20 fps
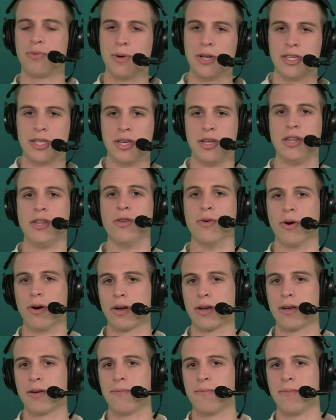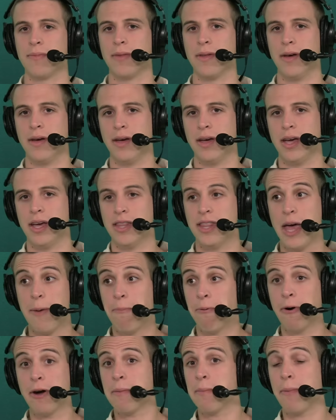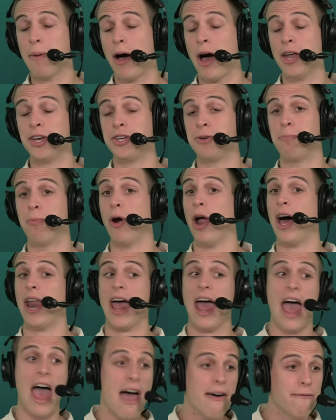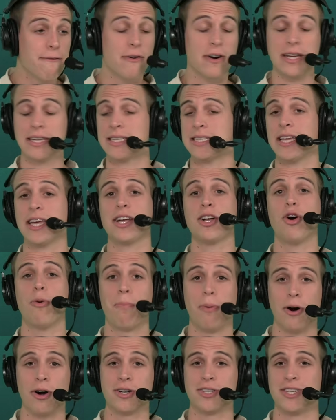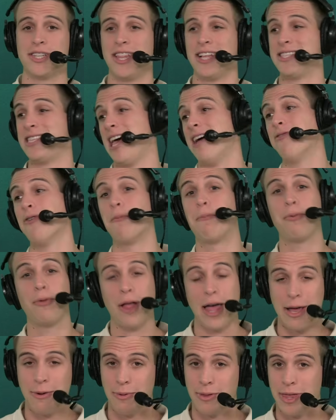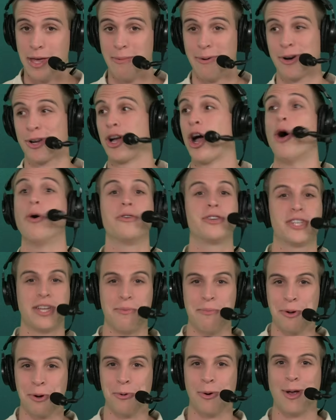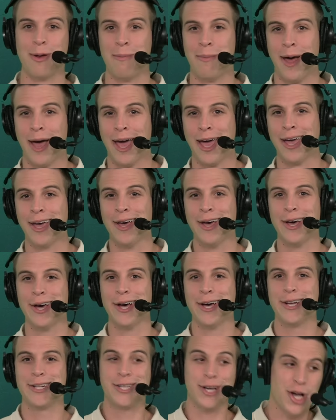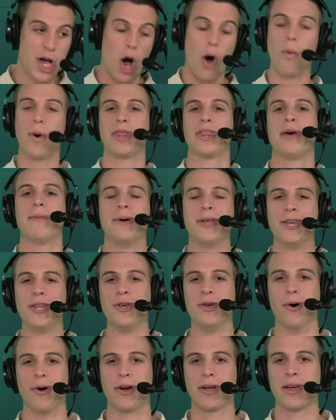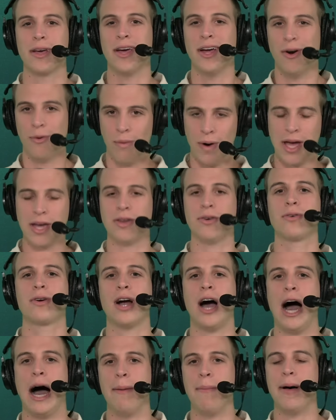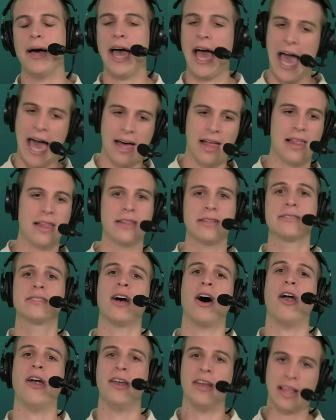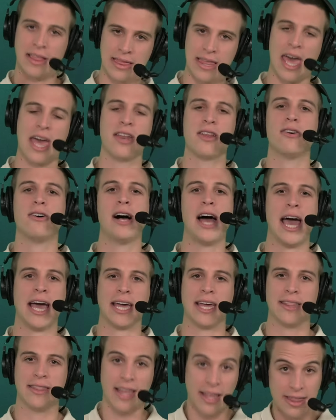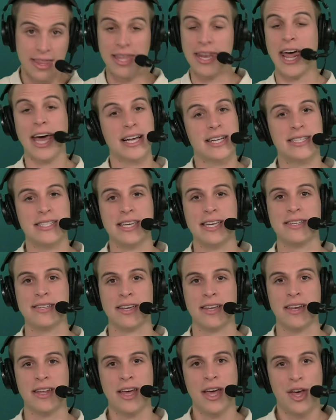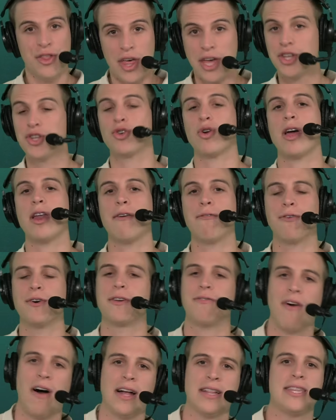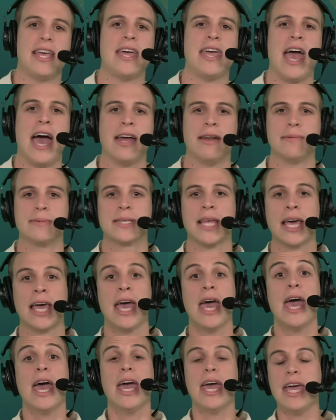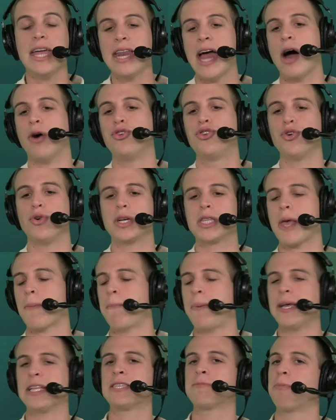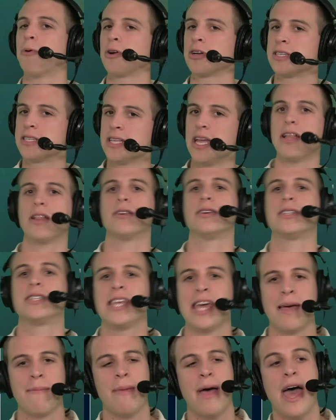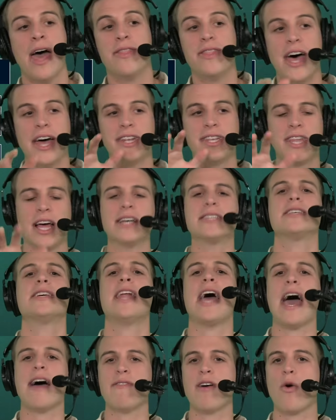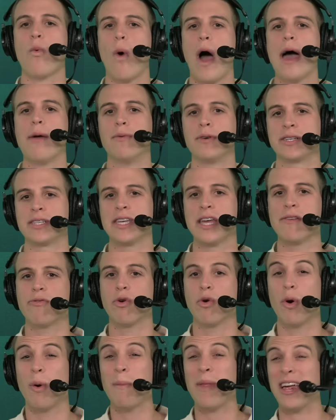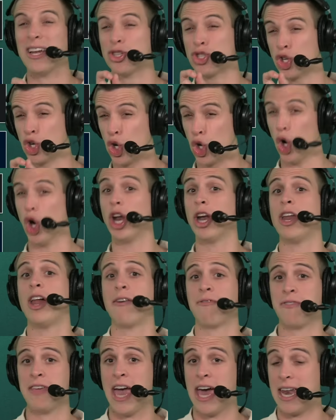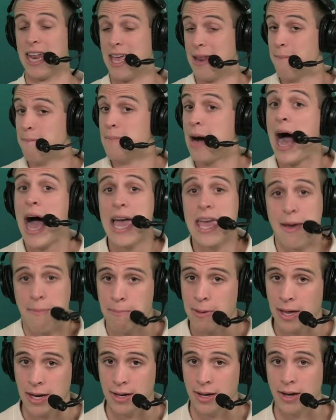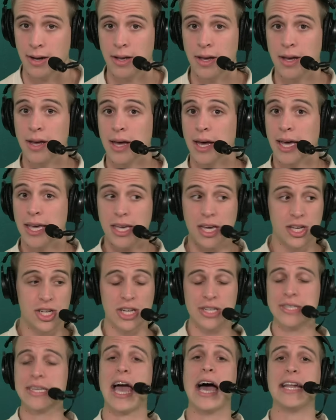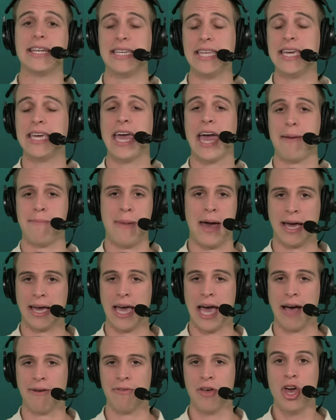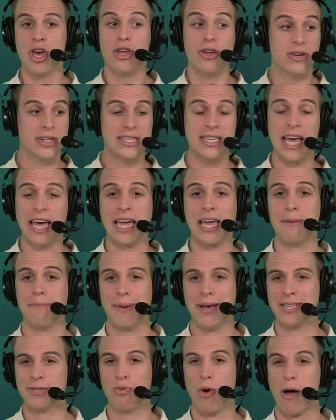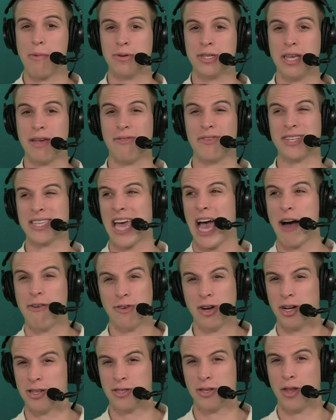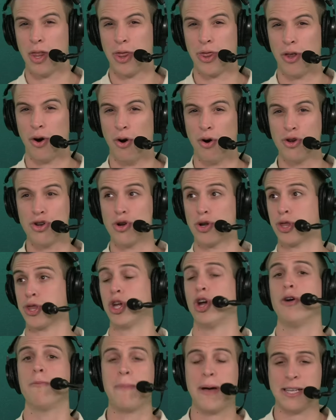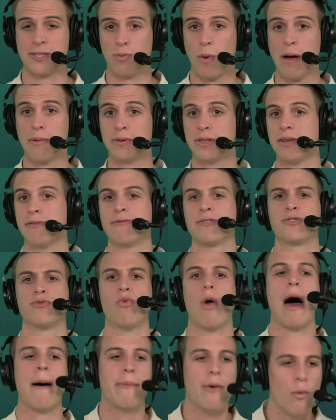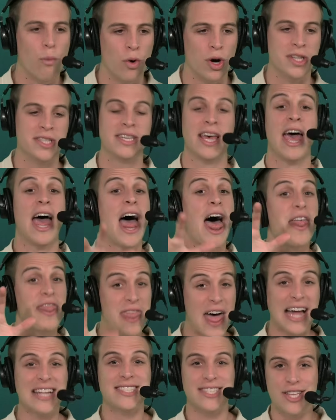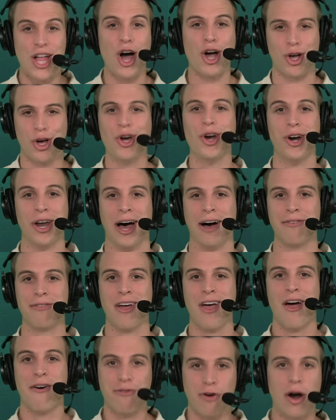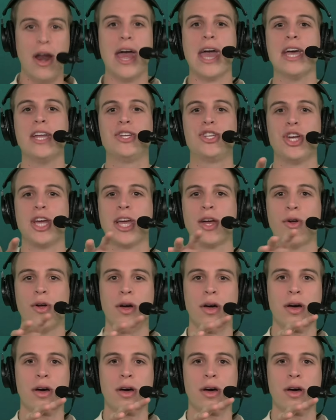went to New York? They pretty much brought every single person that's ever played with him or coached him in Green Bay to go with him in New York. Randall Cobb, Alan Lazard, Nathaniel Hackett. Then the next season, they traded for Devontae Adams. Like, he now joins a Pittsburgh Steelers team that doesn't have a wide receiver room that is good enough yet, in my opinion. You just got DK Metcalf. Your second best wide receiver is Calvin Austin III. Your third best wide receiver is Robert Woods. That's not good enough for an aging